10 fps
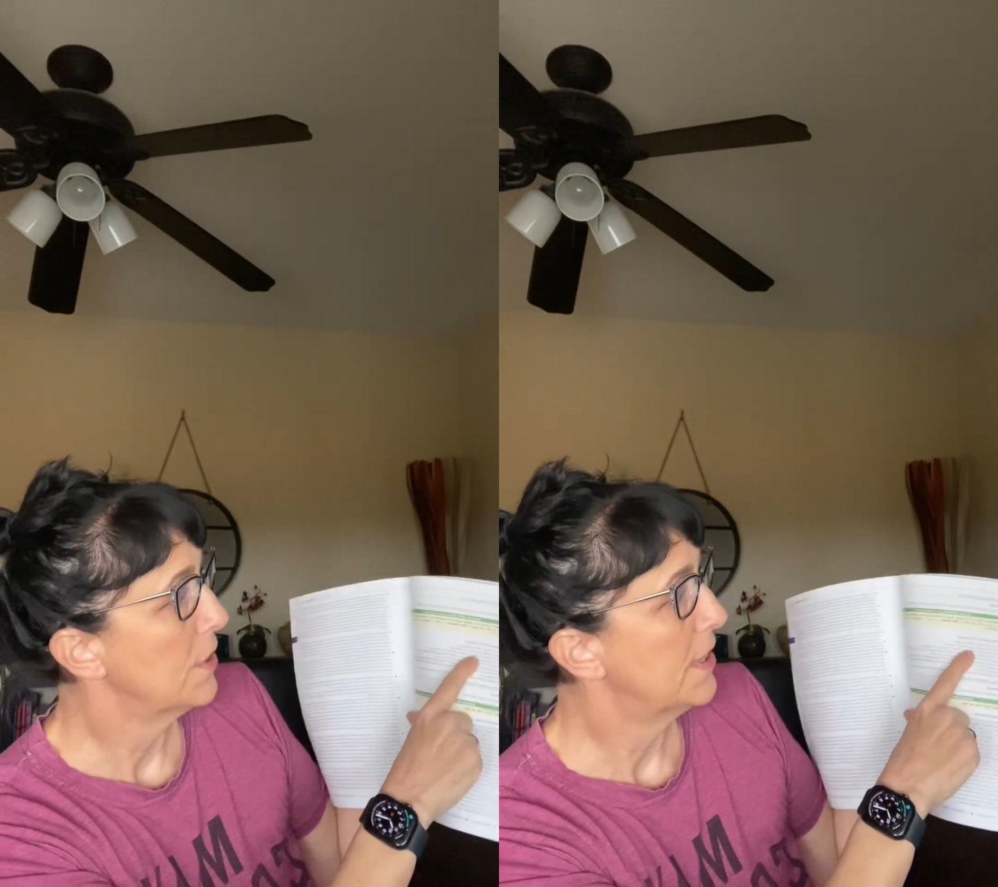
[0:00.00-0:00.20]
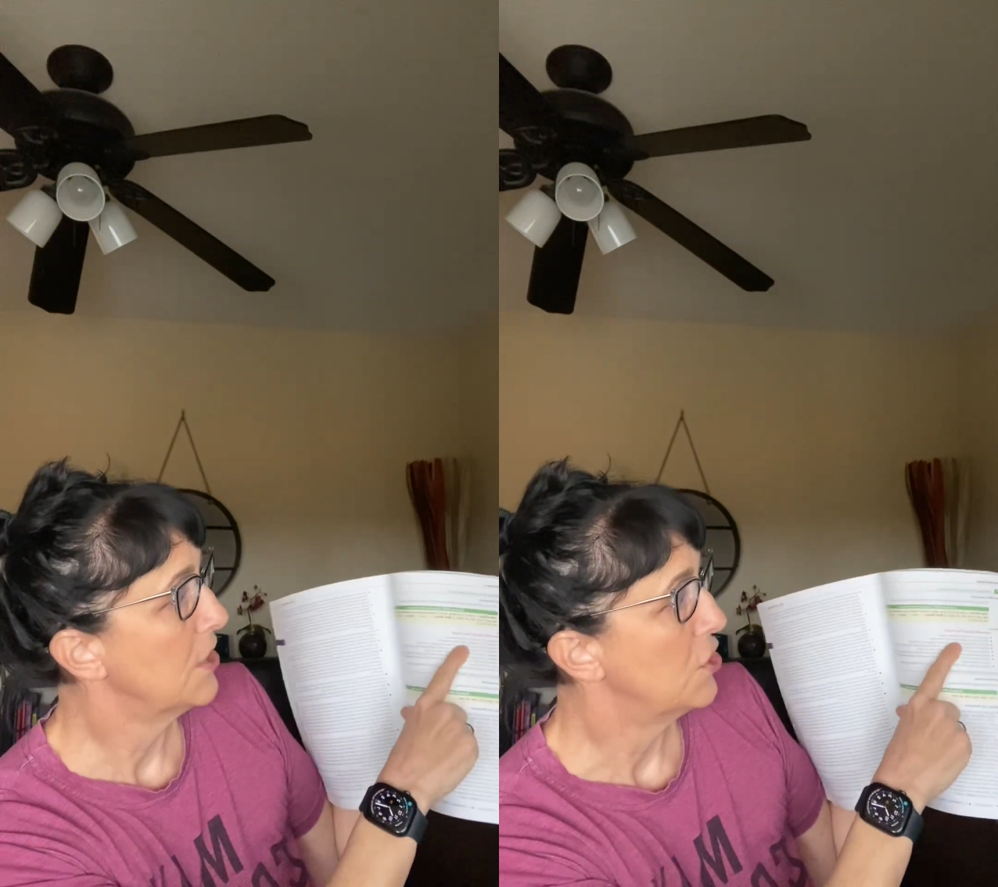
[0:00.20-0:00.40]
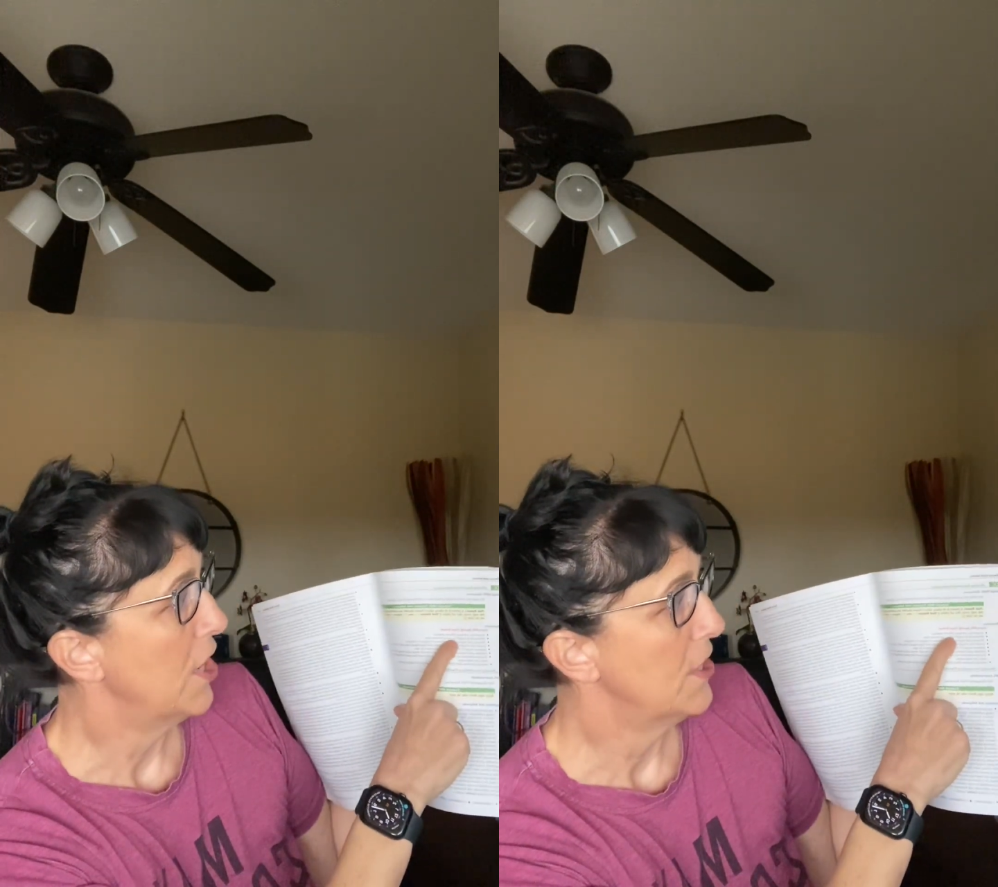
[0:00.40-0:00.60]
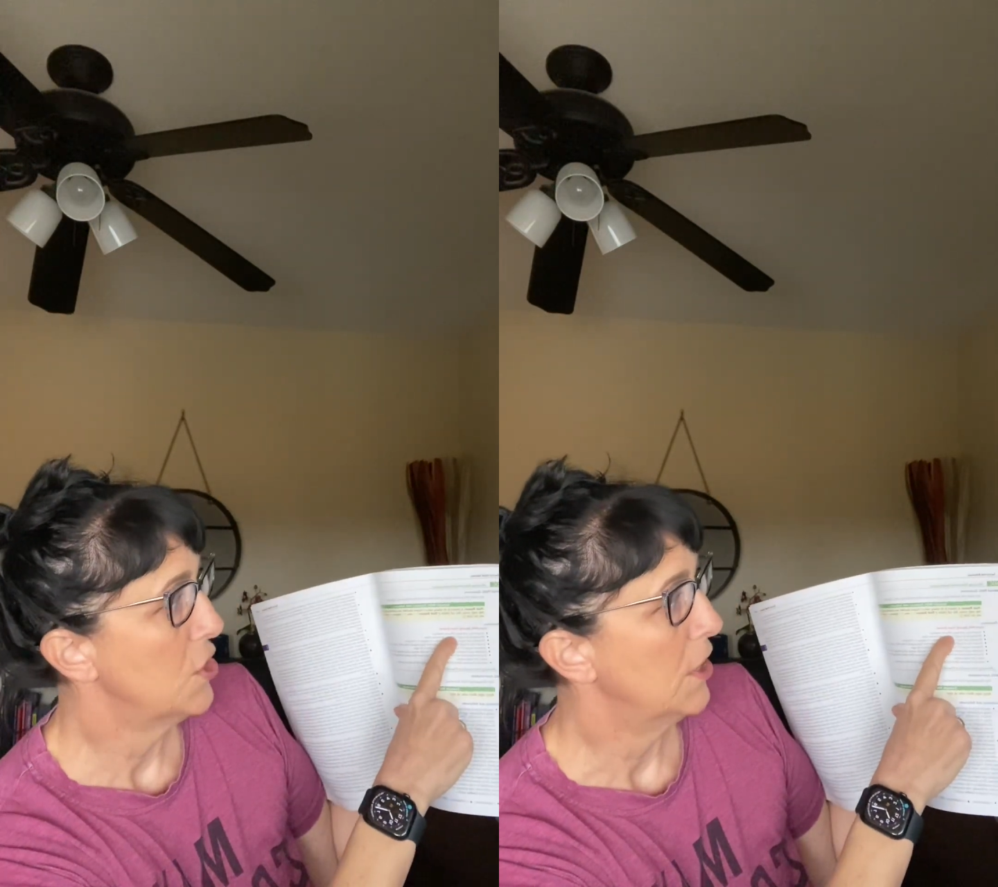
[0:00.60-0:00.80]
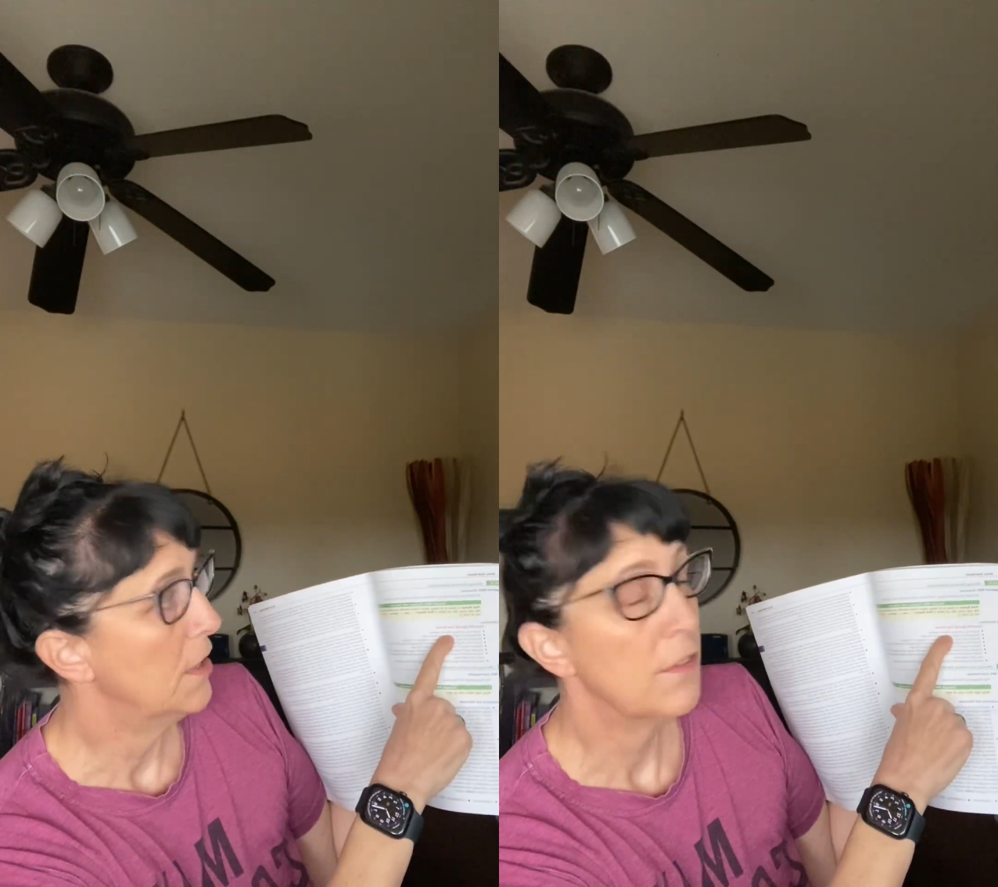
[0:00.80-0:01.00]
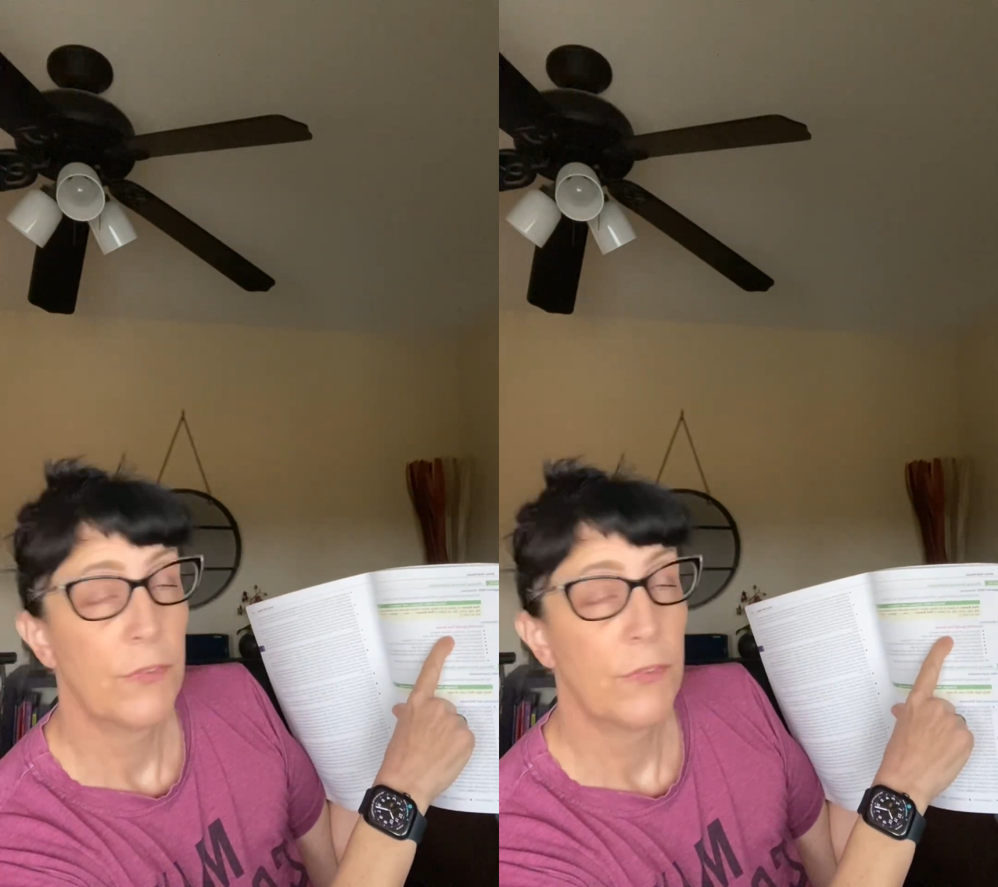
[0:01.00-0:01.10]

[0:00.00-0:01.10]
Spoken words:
suggestions